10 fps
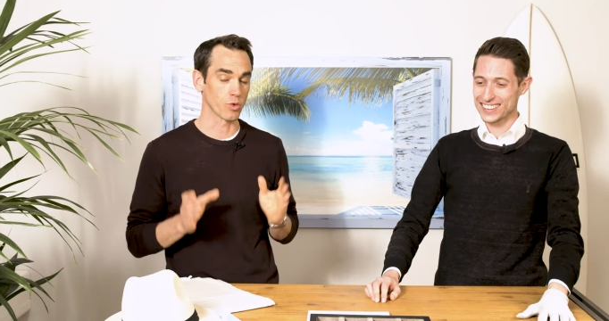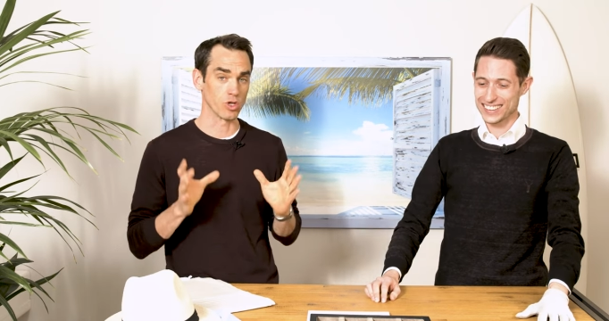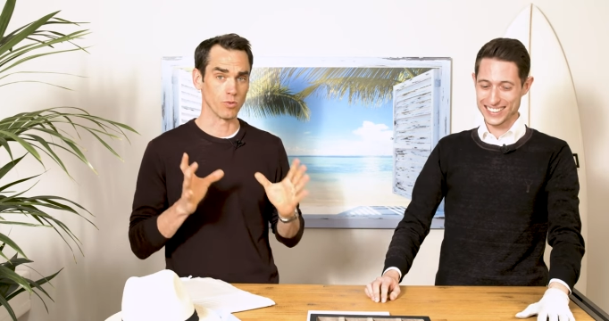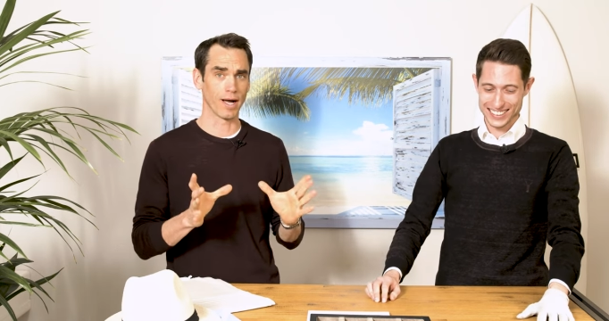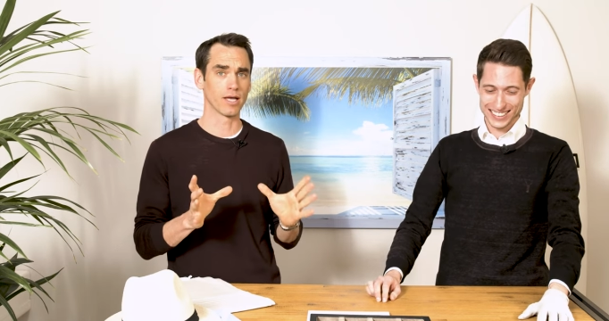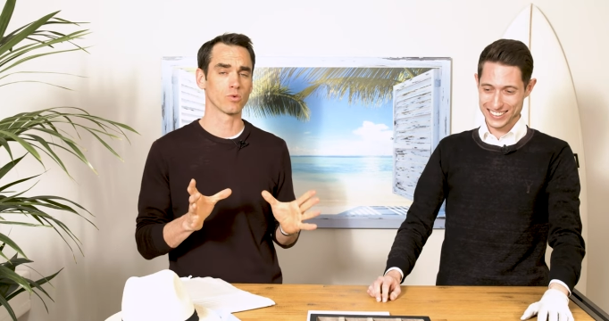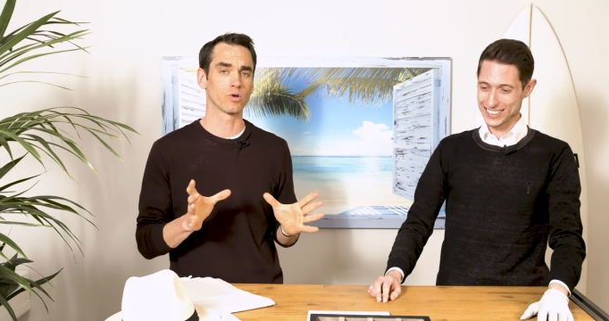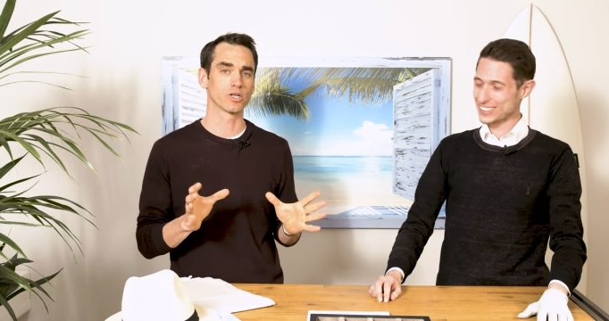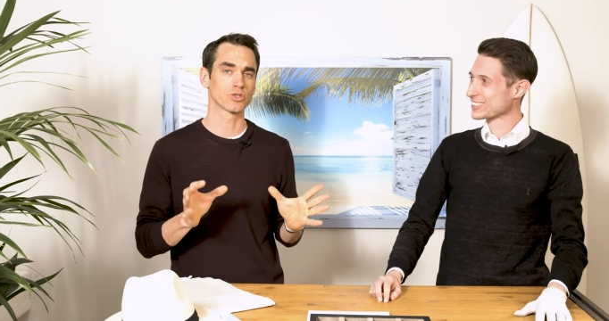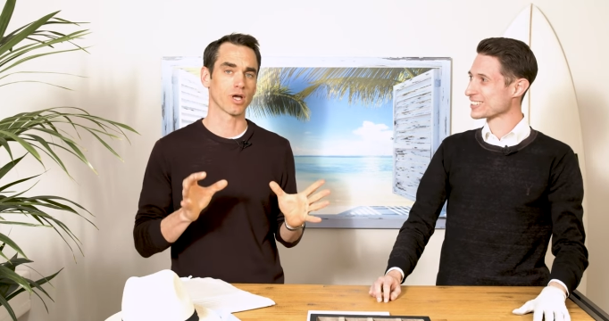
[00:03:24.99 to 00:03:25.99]
Speaker 1: When you buy the
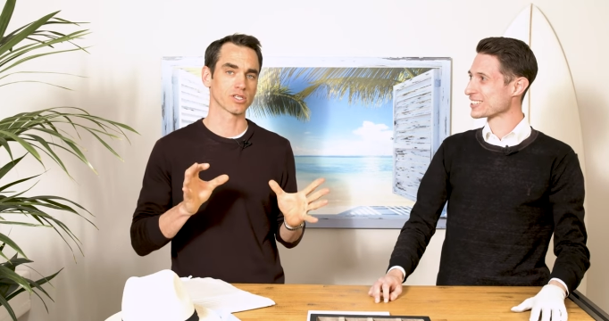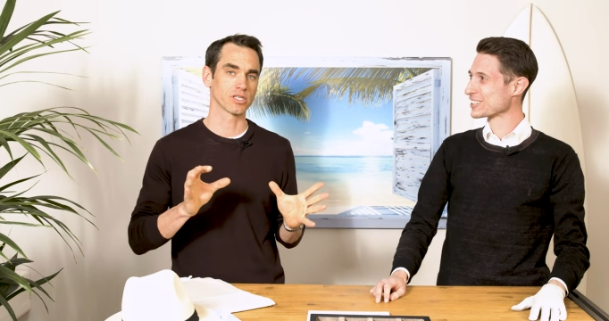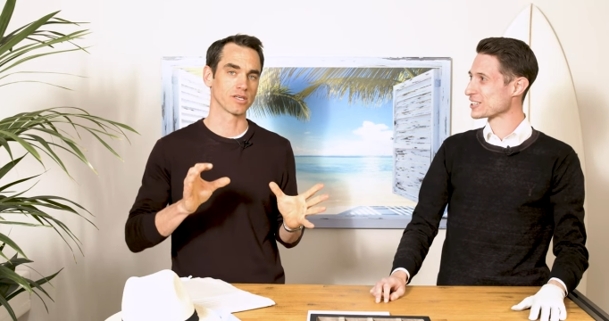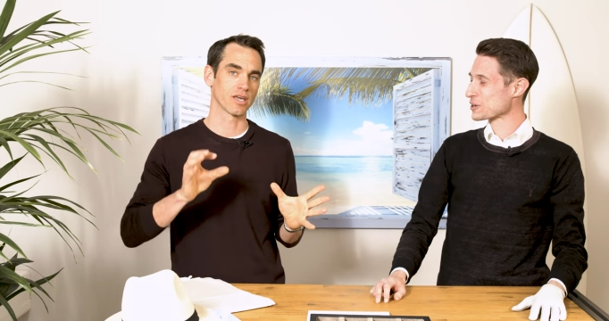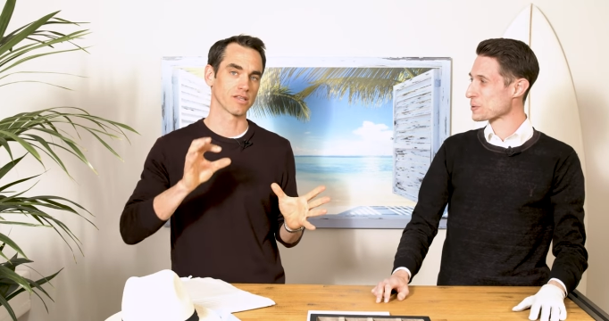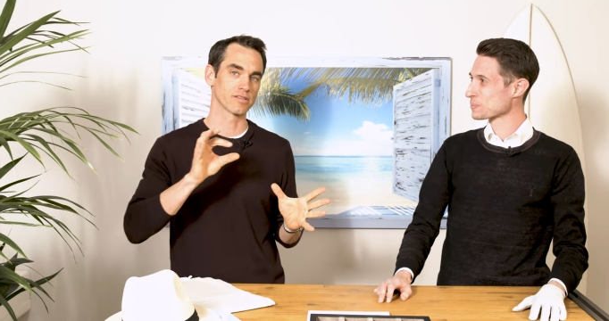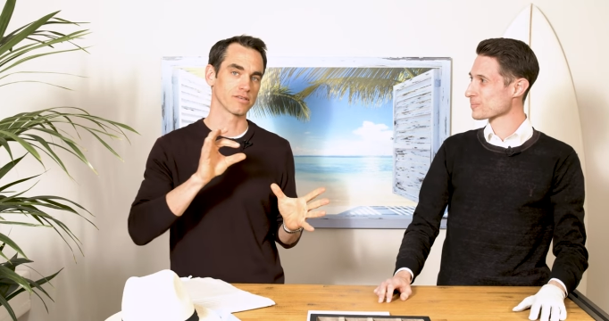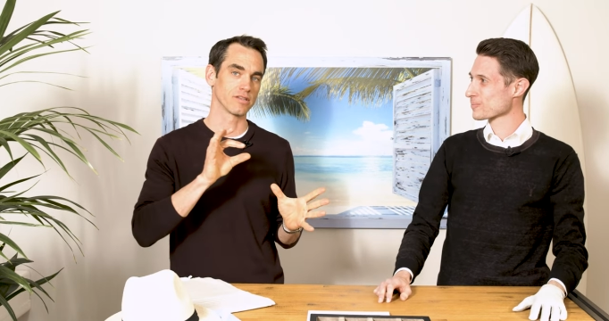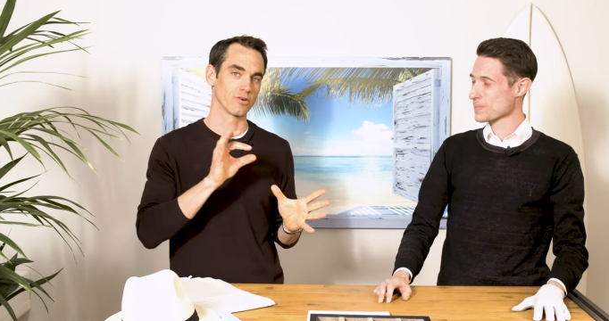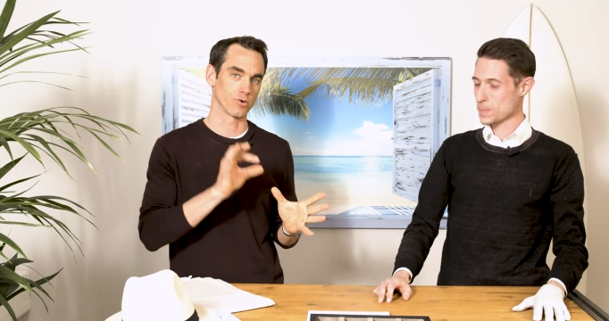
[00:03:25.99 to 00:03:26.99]
watch, you actually get
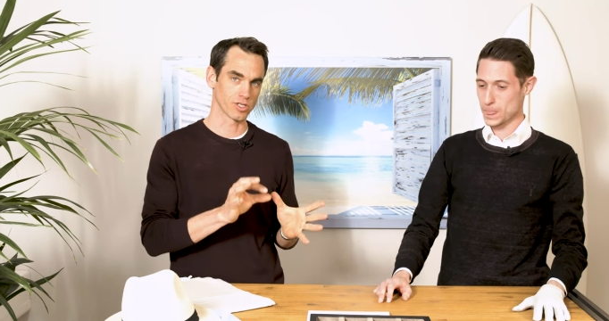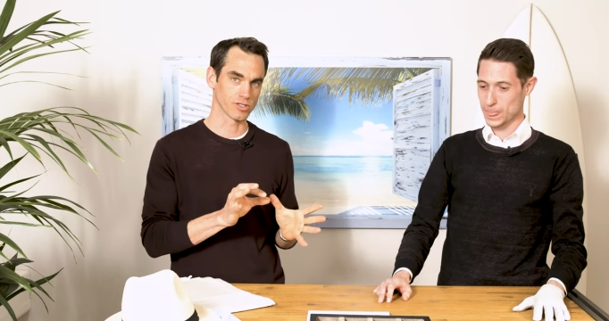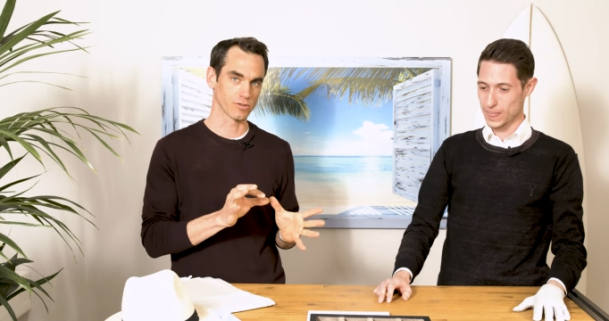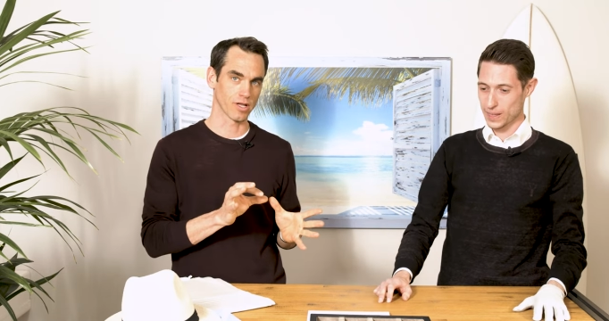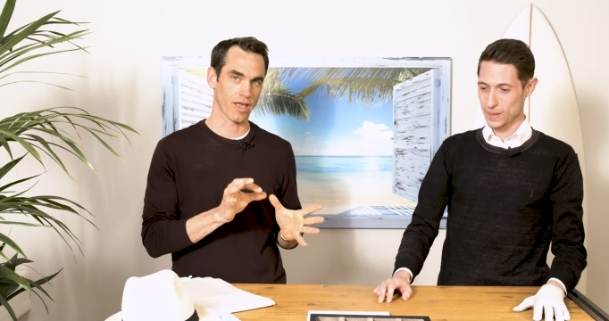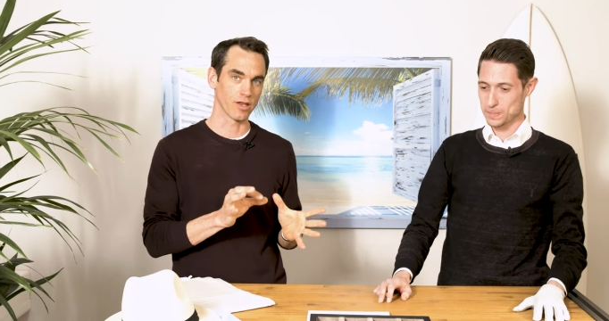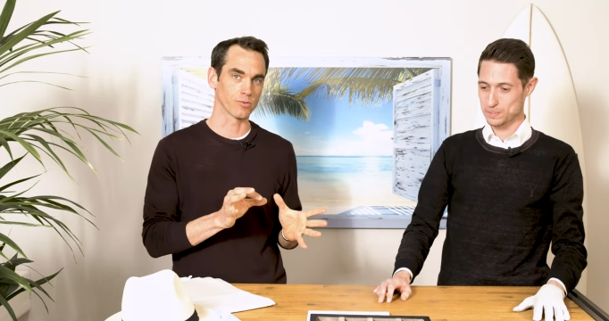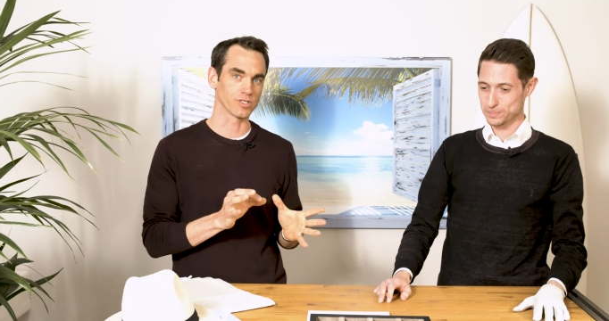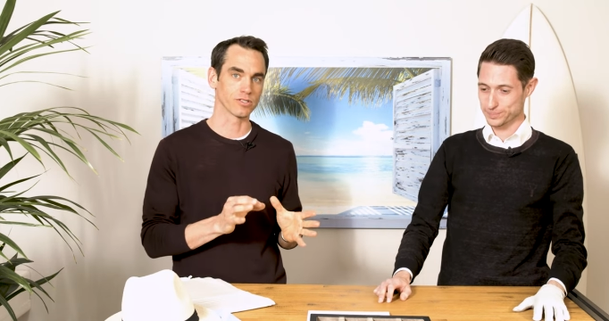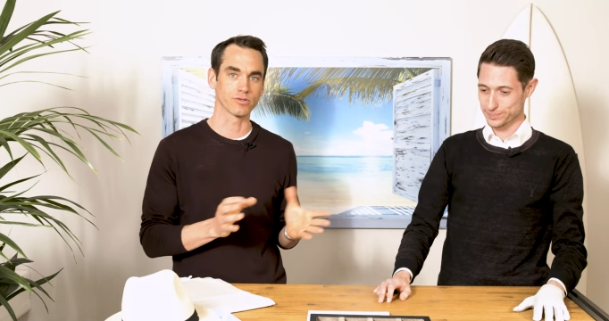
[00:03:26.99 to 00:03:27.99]
the original hand
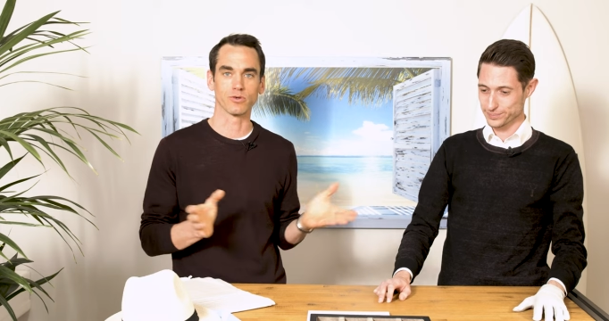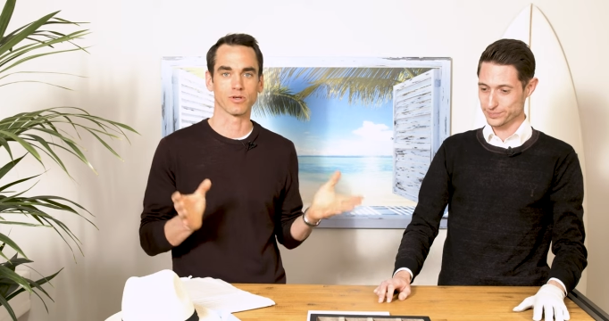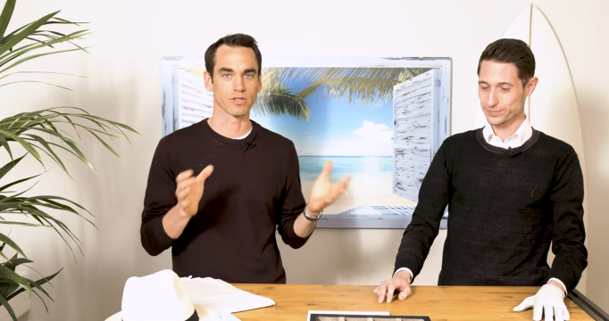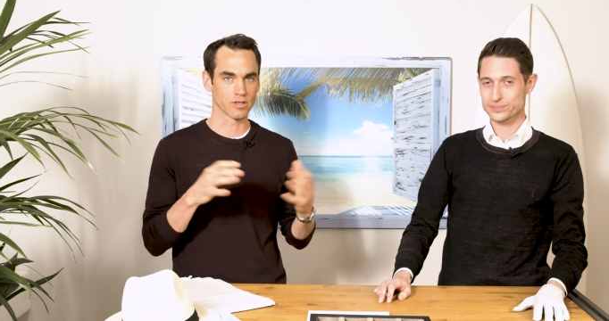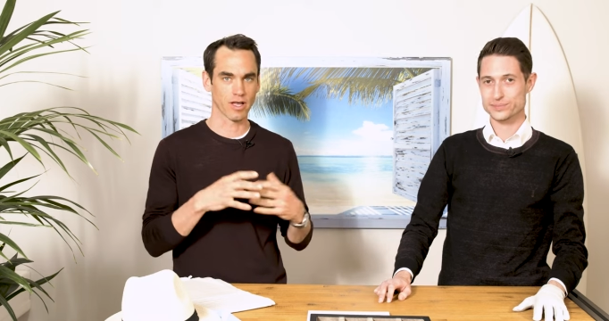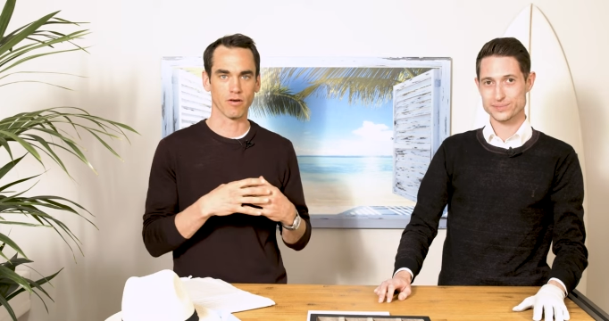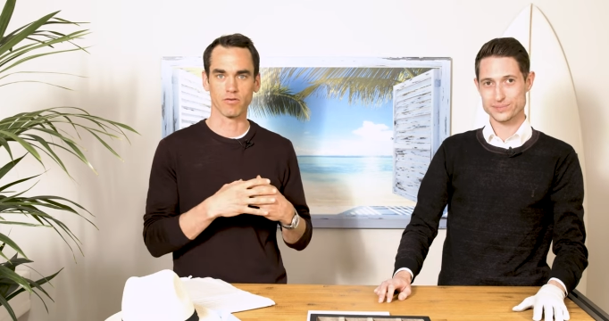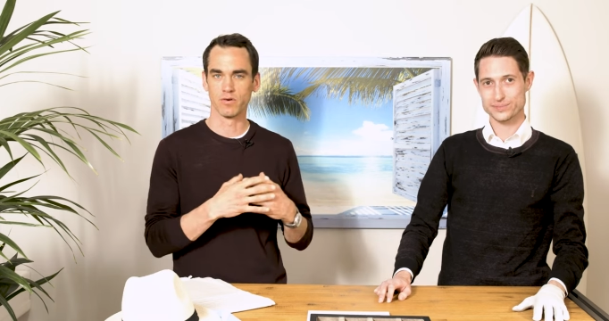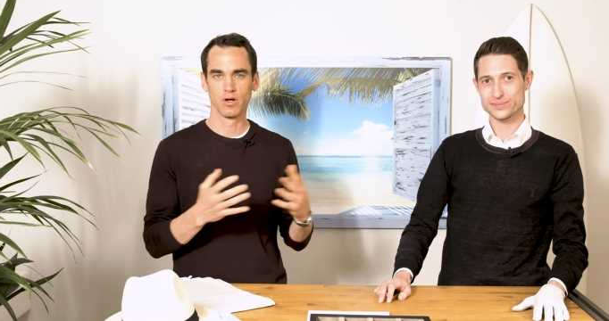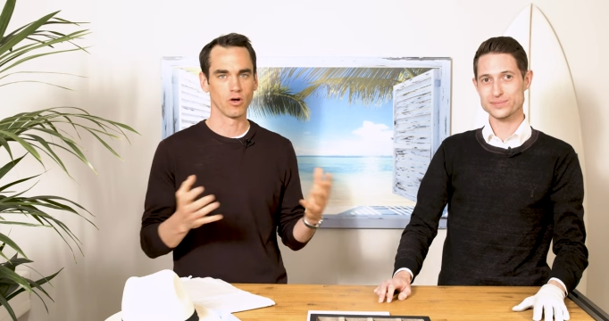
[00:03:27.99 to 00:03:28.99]
with it, so you can have
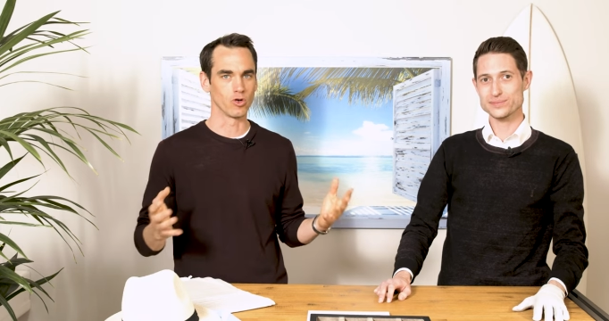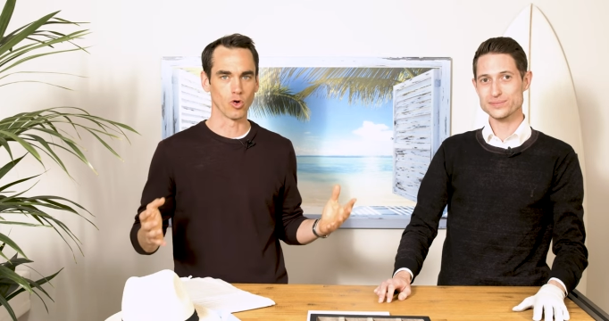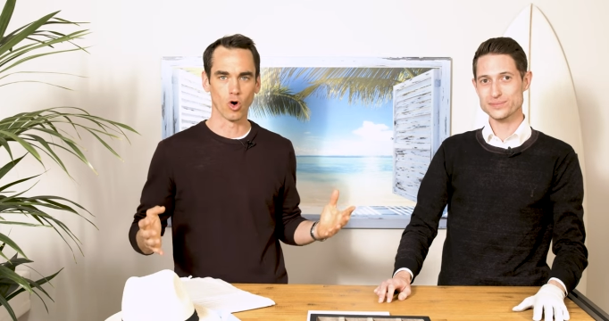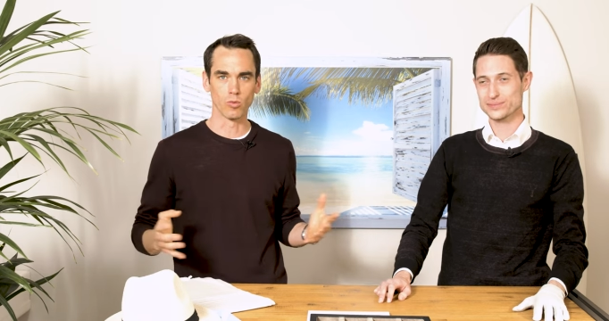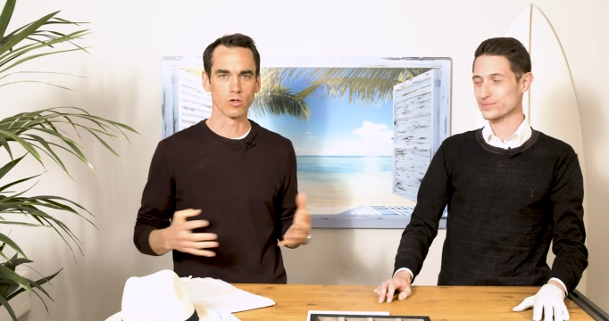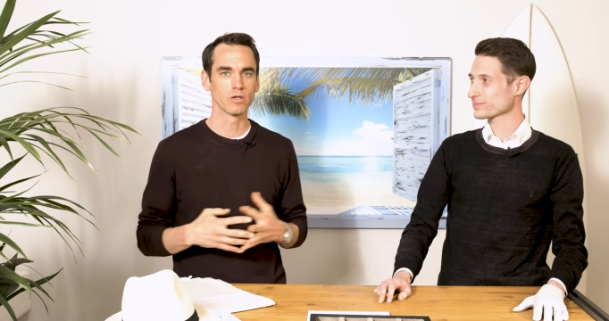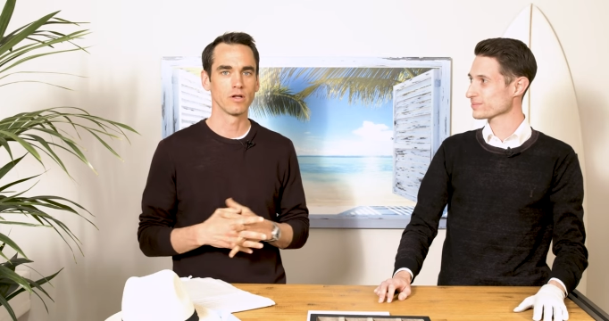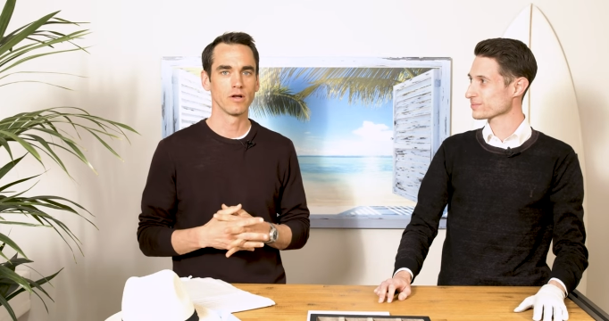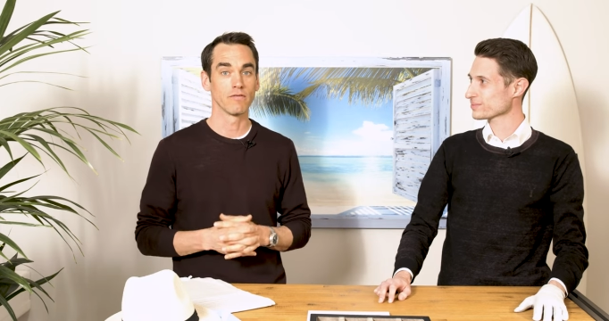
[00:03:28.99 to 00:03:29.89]
a normal,